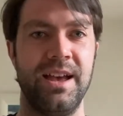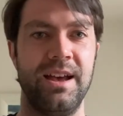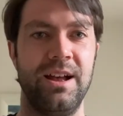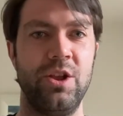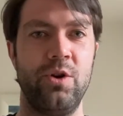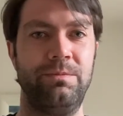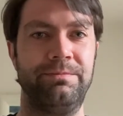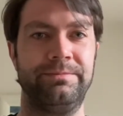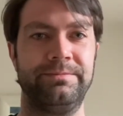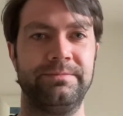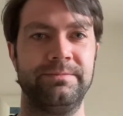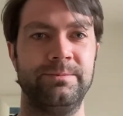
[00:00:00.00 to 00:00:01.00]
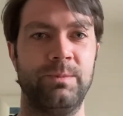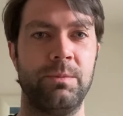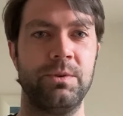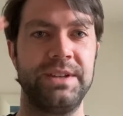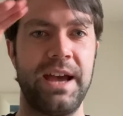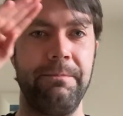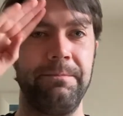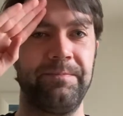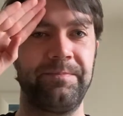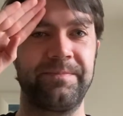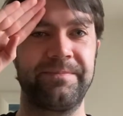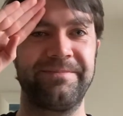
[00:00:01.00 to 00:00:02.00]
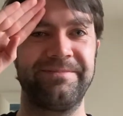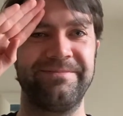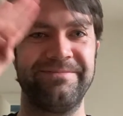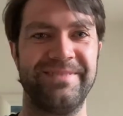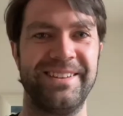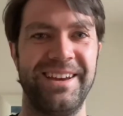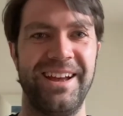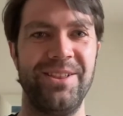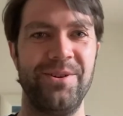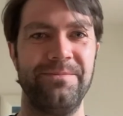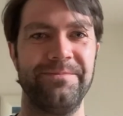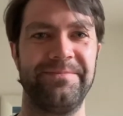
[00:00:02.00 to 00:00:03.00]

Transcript: Hello. One more time. Hello.